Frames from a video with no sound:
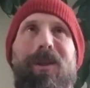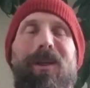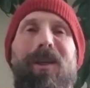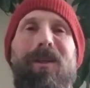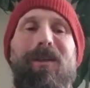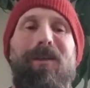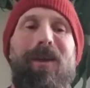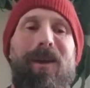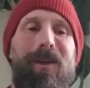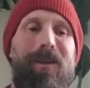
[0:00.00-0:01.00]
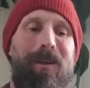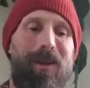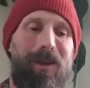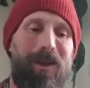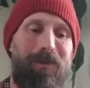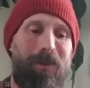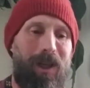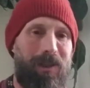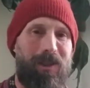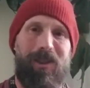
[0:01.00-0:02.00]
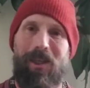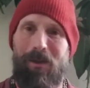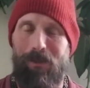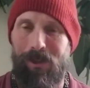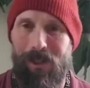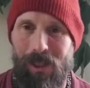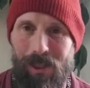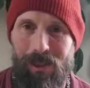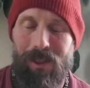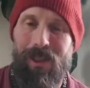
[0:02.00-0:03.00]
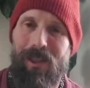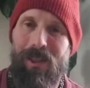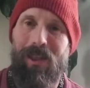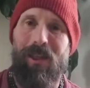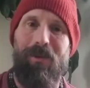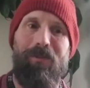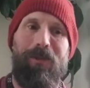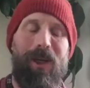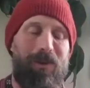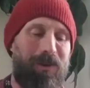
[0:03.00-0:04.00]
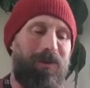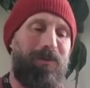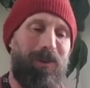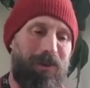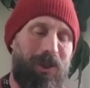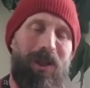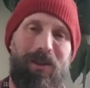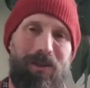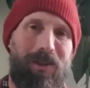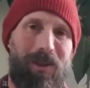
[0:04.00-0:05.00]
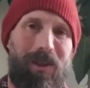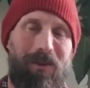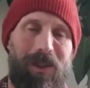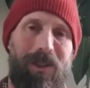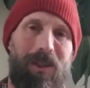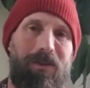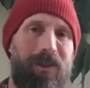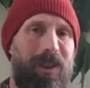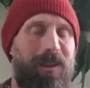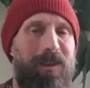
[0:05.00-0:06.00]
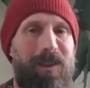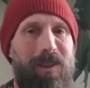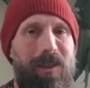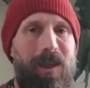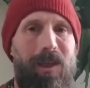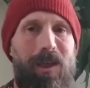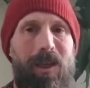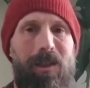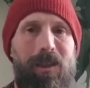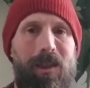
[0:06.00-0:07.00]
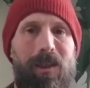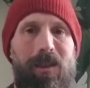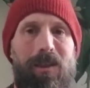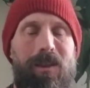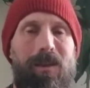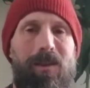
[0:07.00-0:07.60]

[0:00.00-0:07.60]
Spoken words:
And then, when I set up the tent, that was a real challenge in and of itself to get it to stay on the ice.